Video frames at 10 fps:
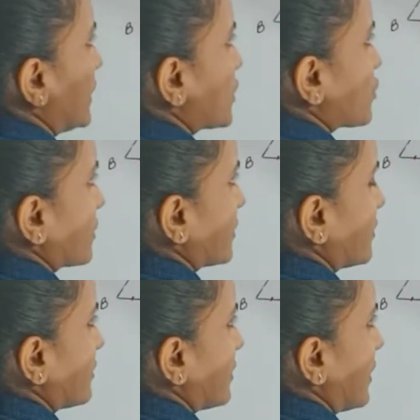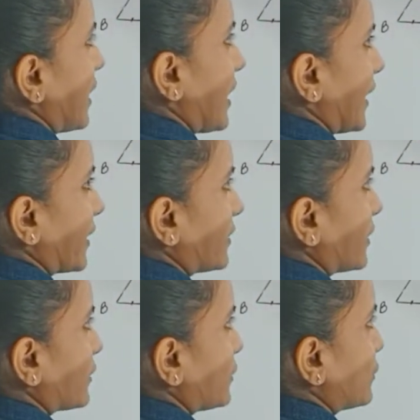each other, I can
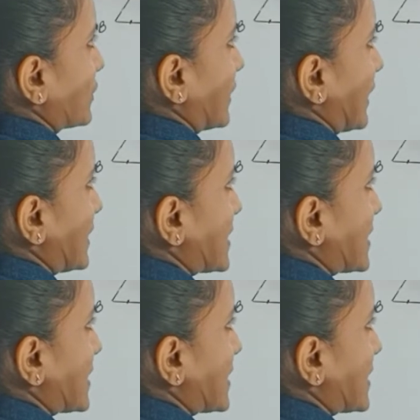conclude that